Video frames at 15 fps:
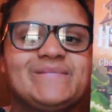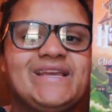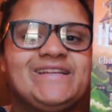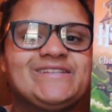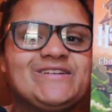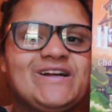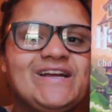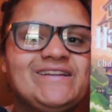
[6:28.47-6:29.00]

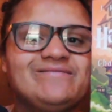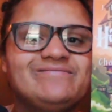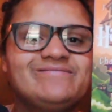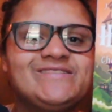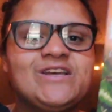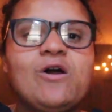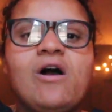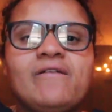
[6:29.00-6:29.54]
It's great.
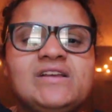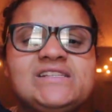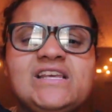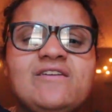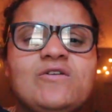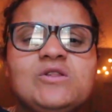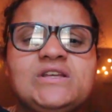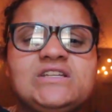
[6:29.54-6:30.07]
So
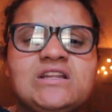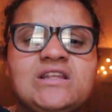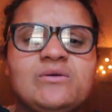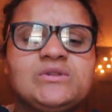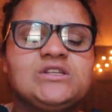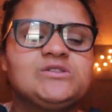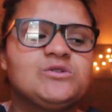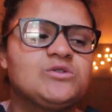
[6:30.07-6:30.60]
obviously I've only done that
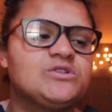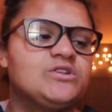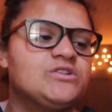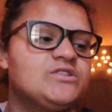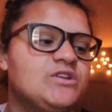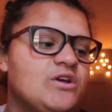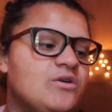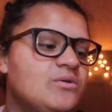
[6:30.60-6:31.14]
with the
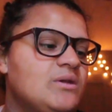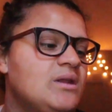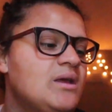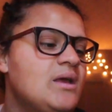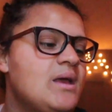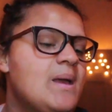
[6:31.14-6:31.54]
Sorcerer's Stone,